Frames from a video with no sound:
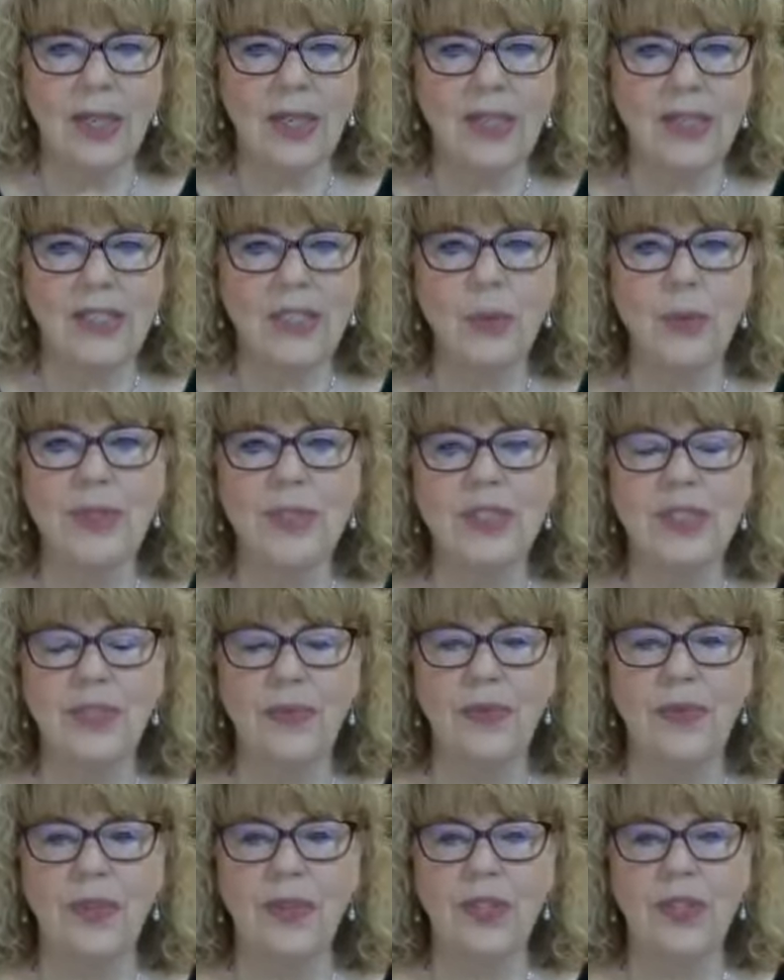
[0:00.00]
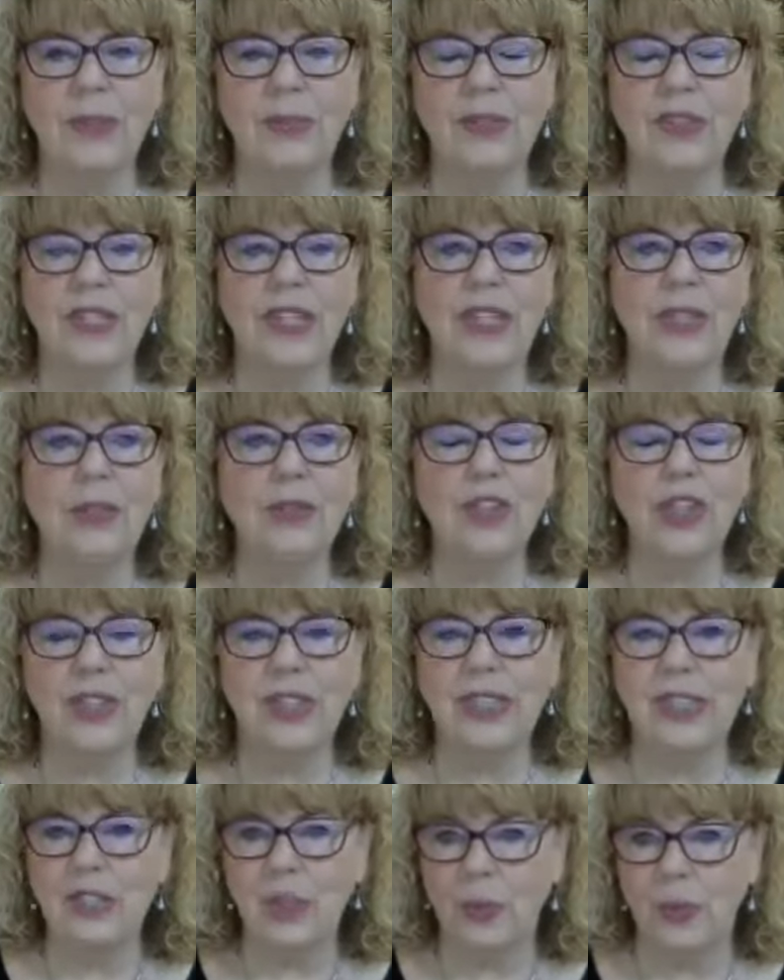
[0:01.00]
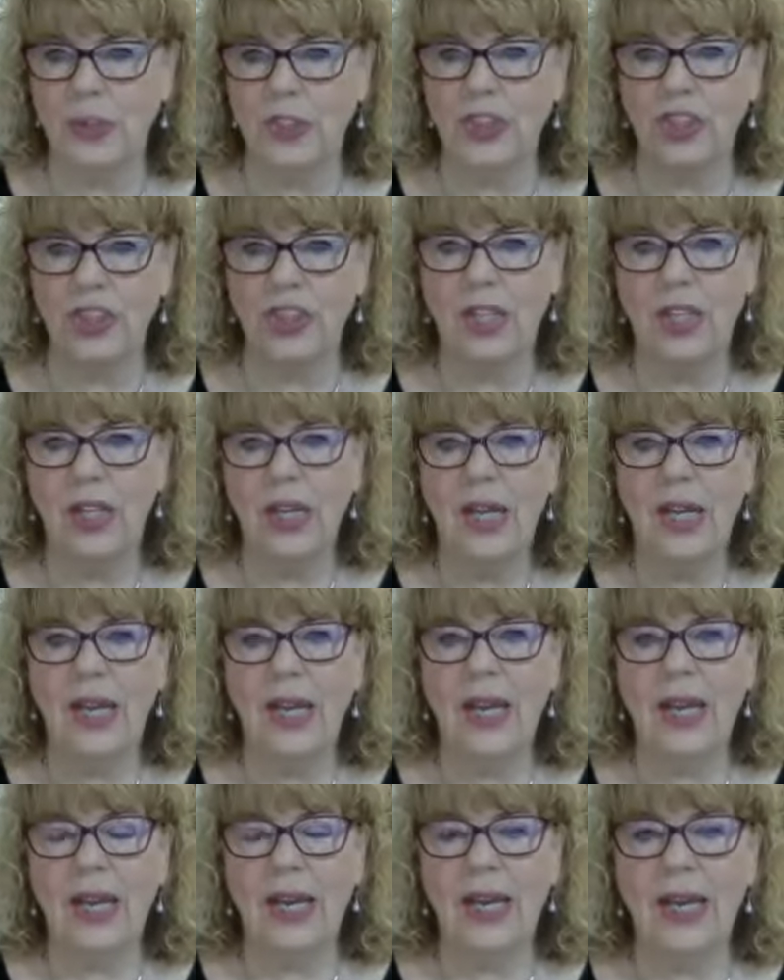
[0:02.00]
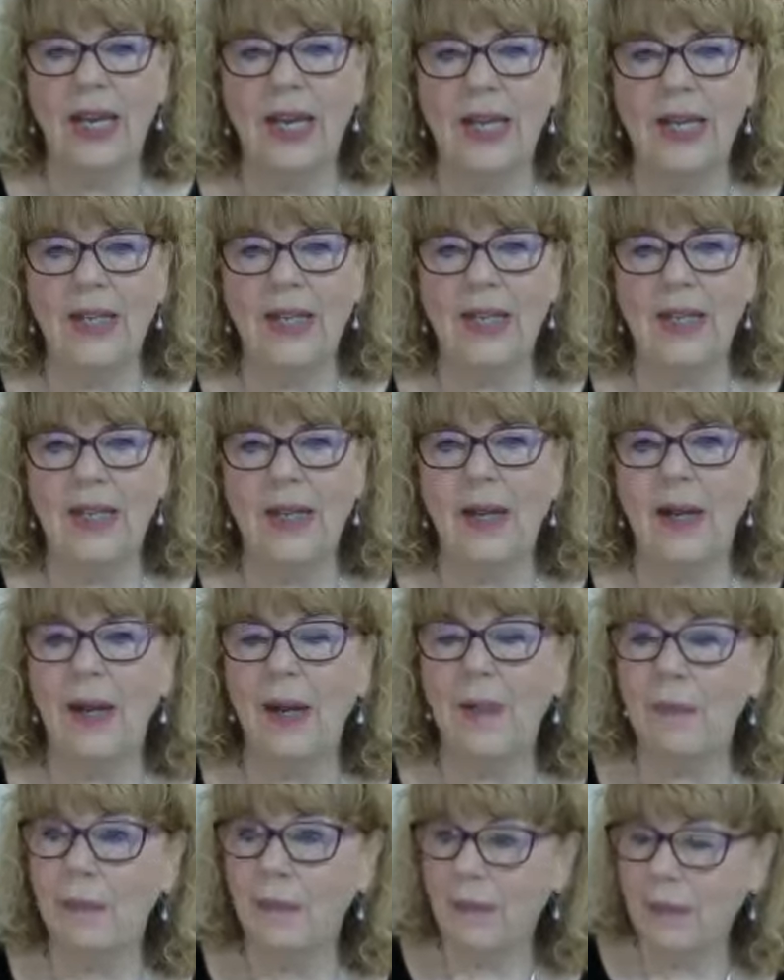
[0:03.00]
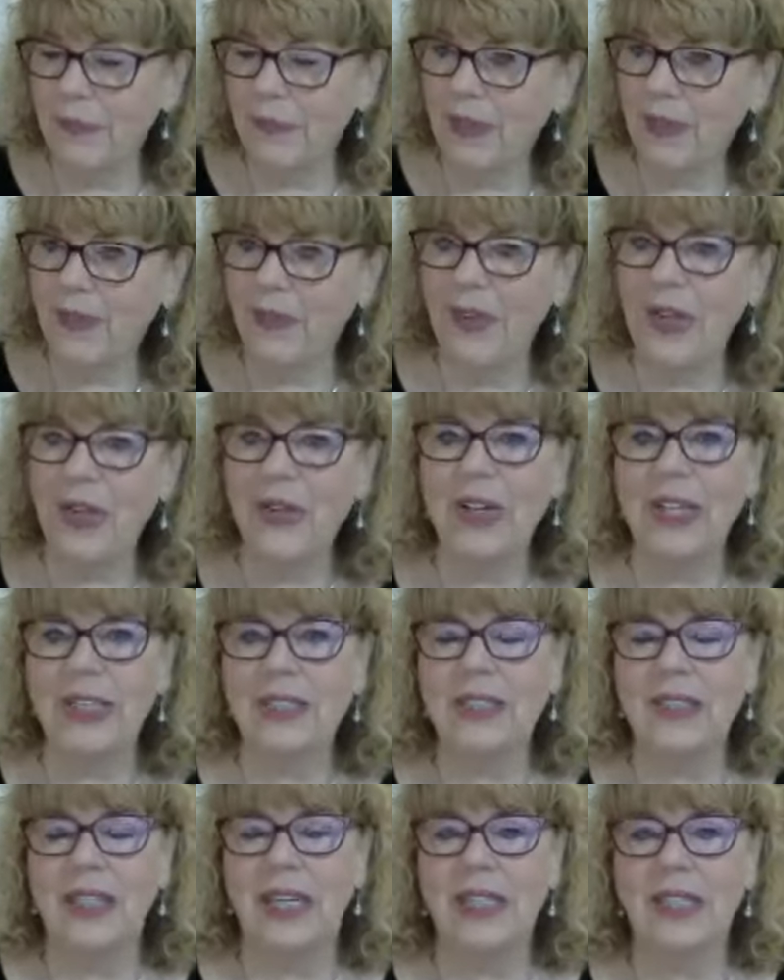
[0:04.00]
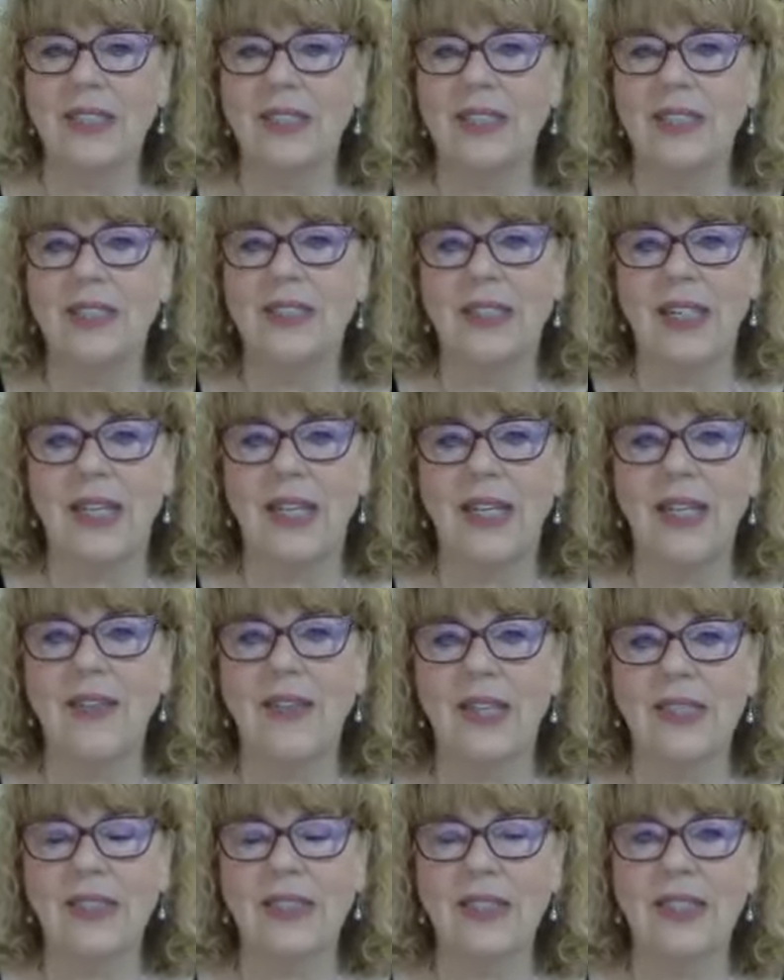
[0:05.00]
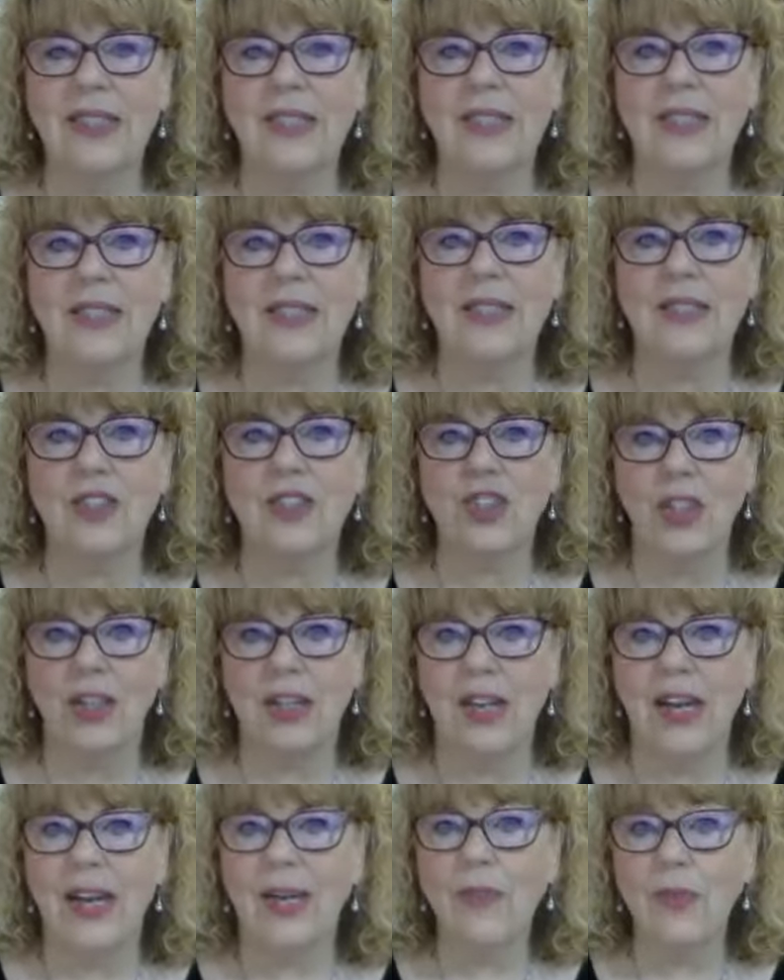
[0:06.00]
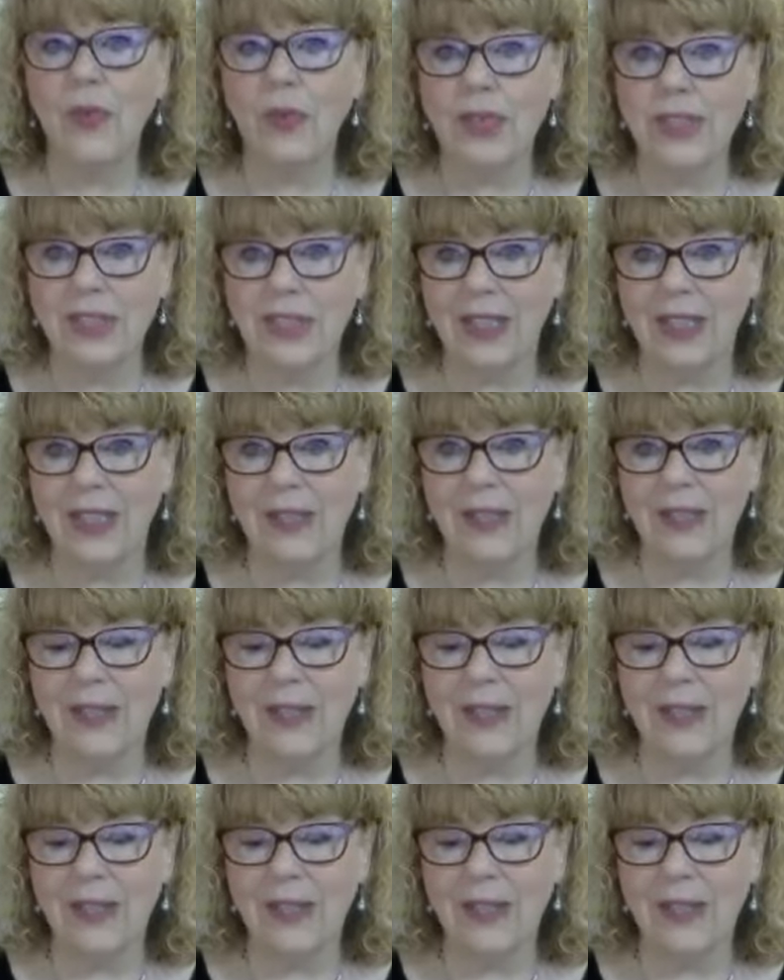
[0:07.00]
This was different. It was ketogenic switch. And I'm very excited to say that since July 14th,